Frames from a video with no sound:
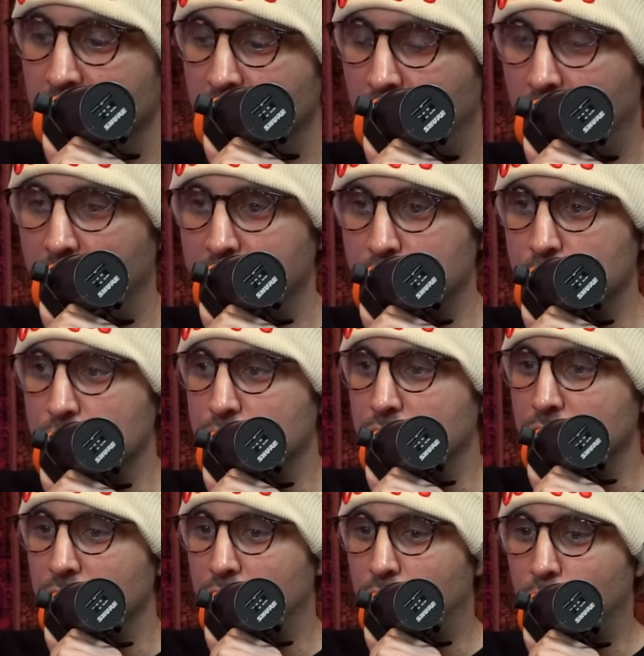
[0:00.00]
Uh, this was
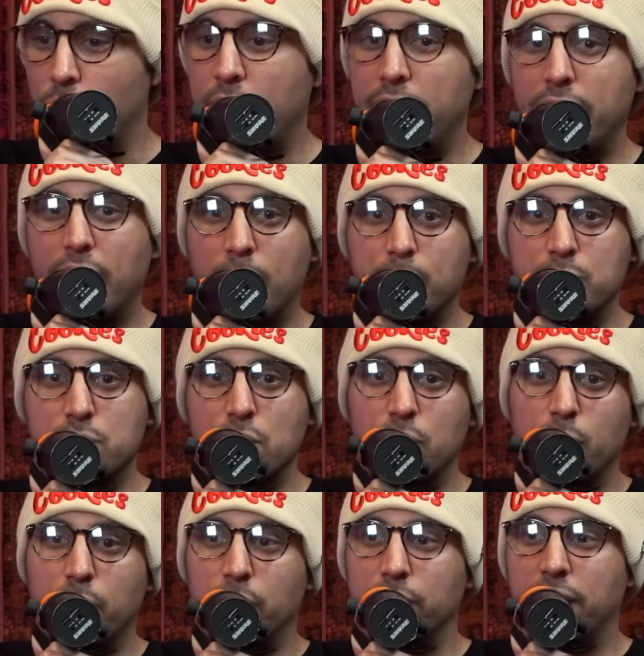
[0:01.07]
a great
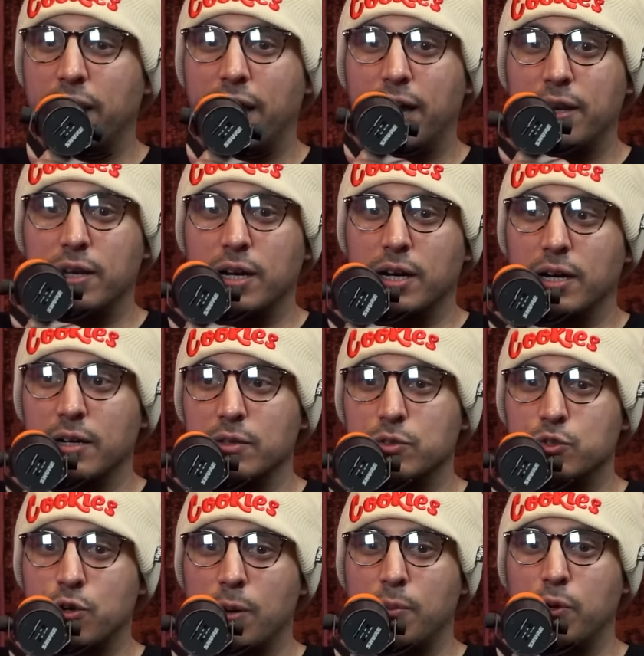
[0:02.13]
episode. We only had uh
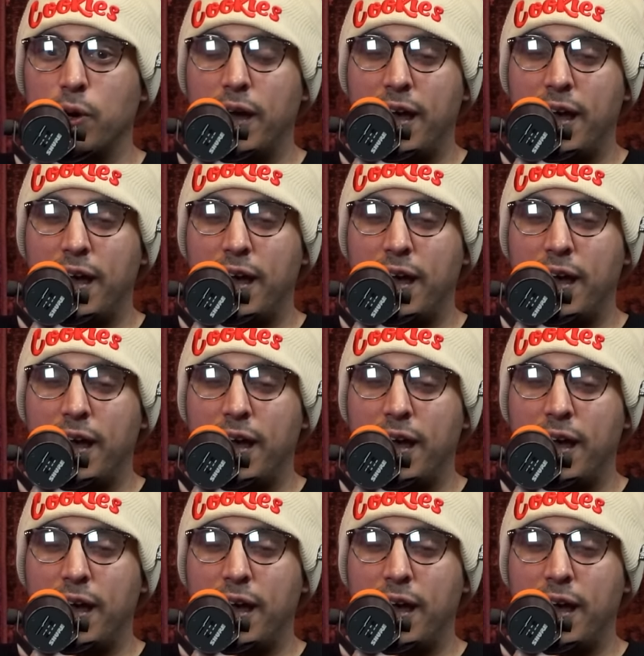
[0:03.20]
trouble.